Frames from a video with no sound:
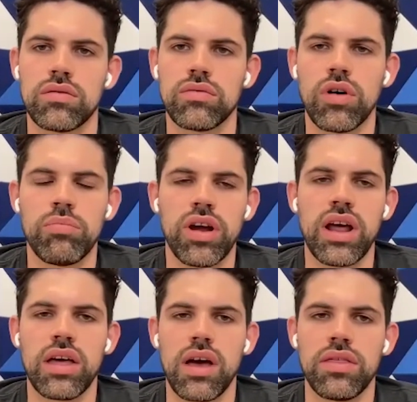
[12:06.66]
Well,
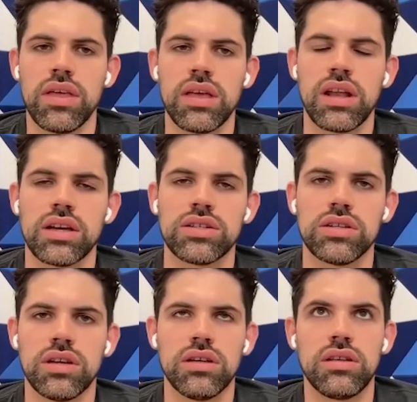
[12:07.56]
Brett, I think it
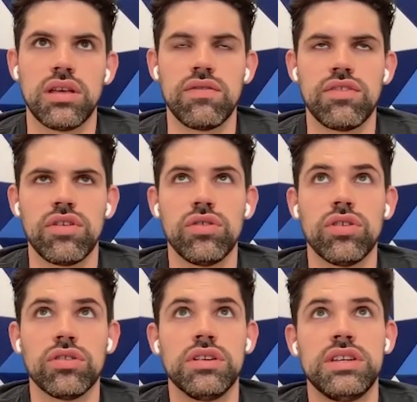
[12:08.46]
actually gives you
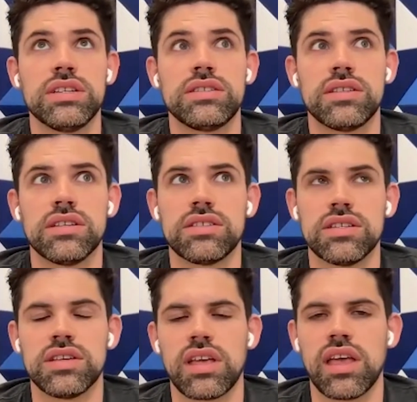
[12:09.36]
your distances.
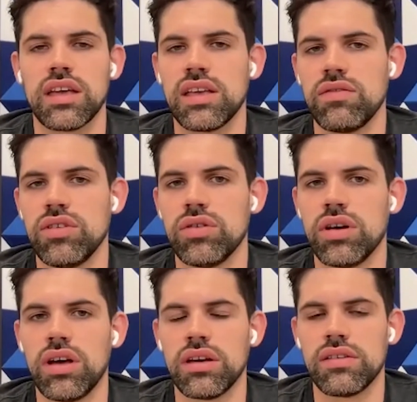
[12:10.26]
It can't give you an
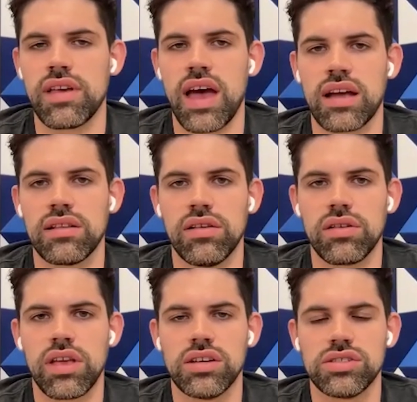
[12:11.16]
exact
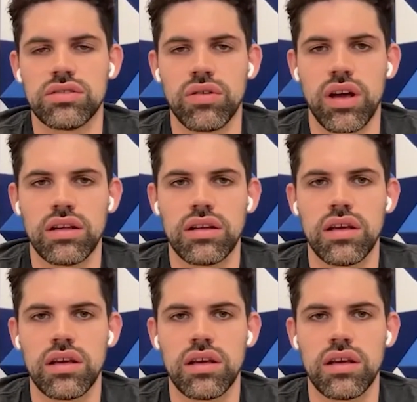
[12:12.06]
location, right?